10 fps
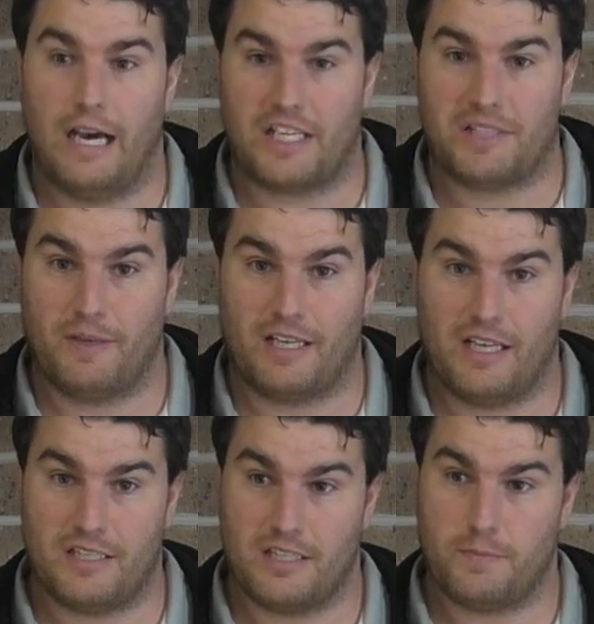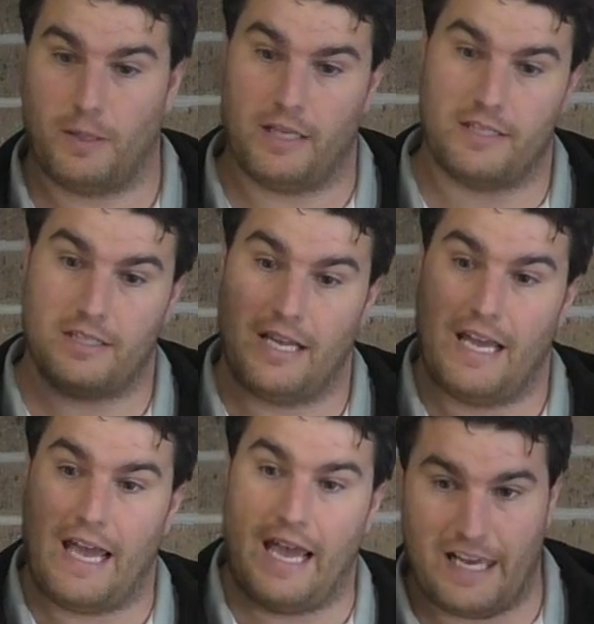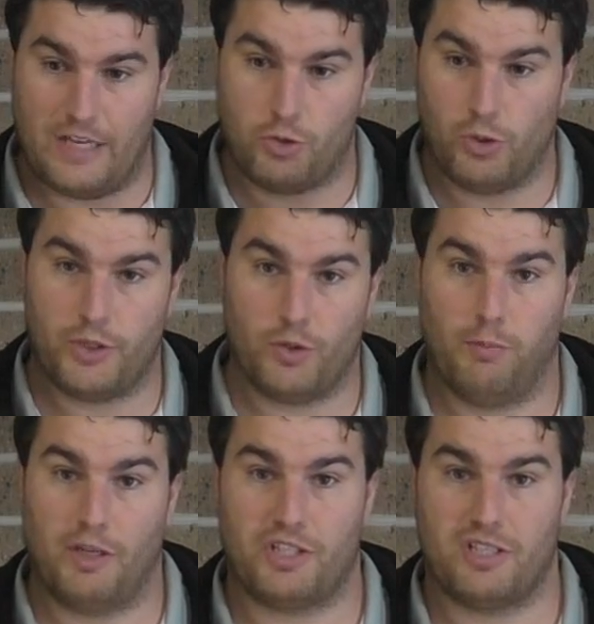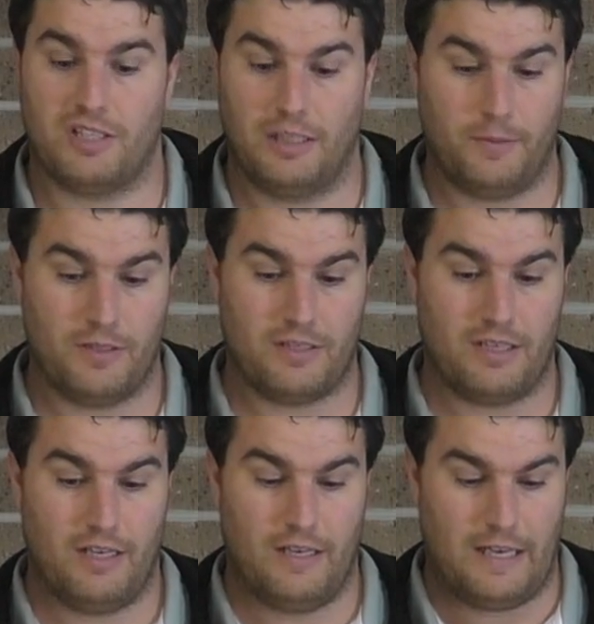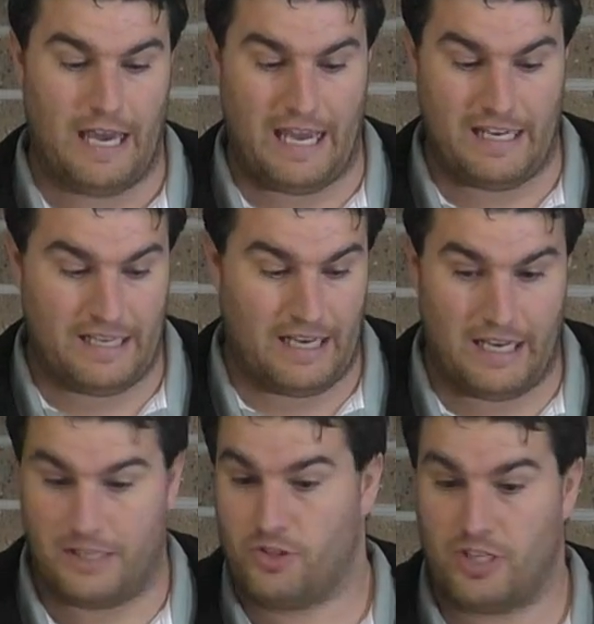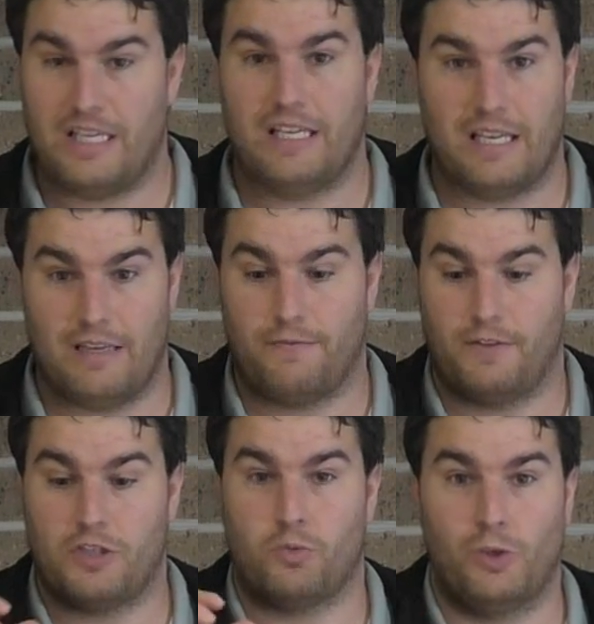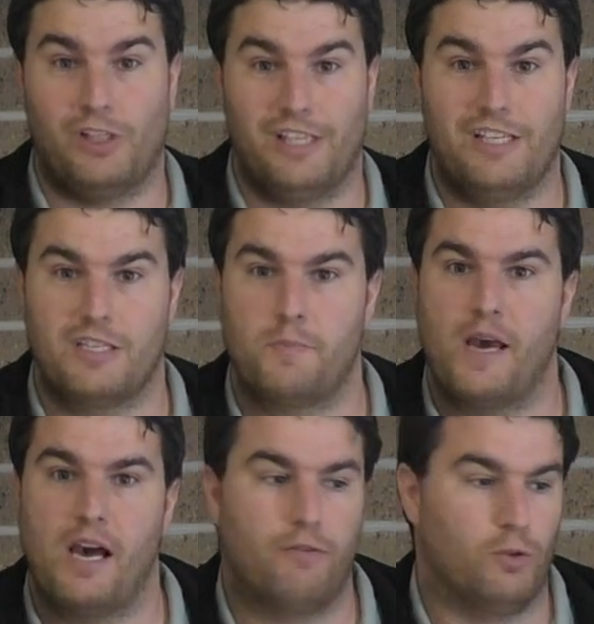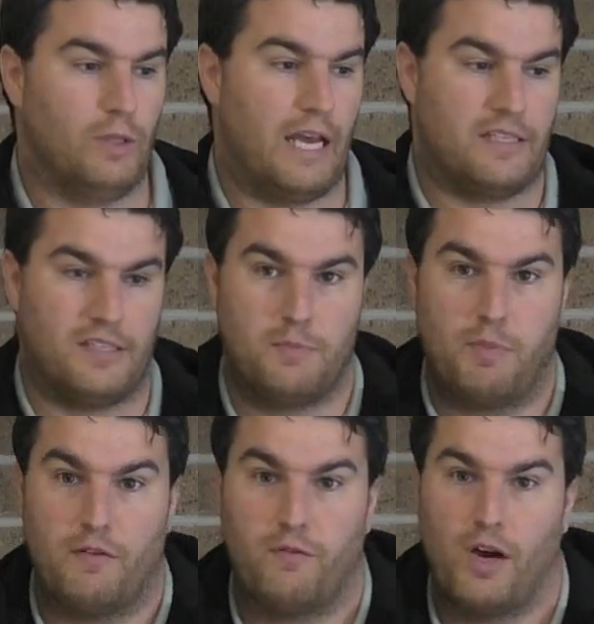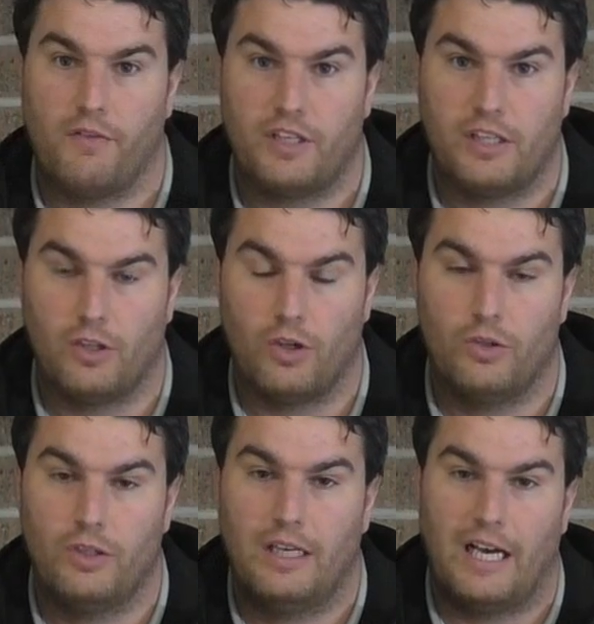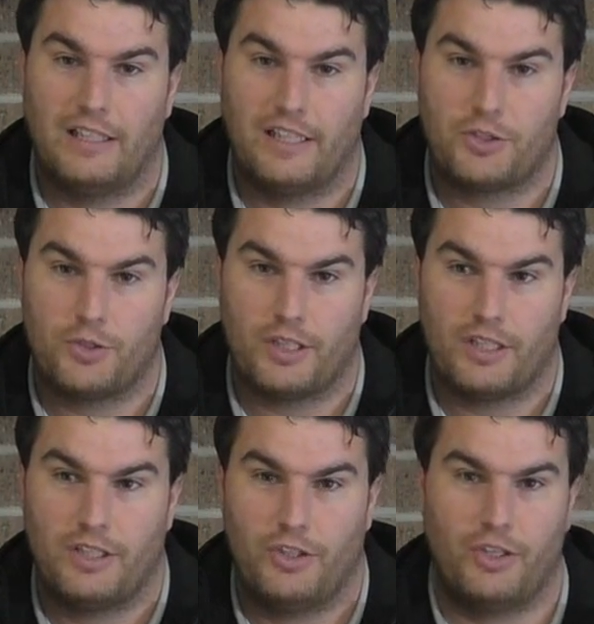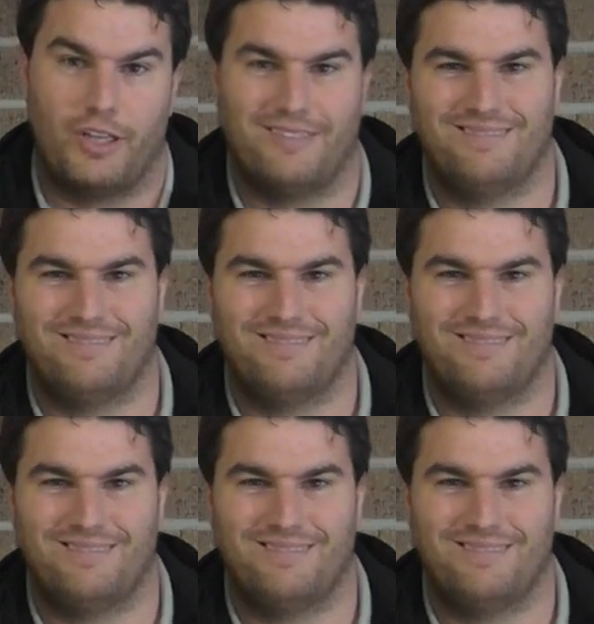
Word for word: uh, to my cousin's place and drill into a bunch of sleepers and uh, see if this really is as powerful as this big five kilo electric unit.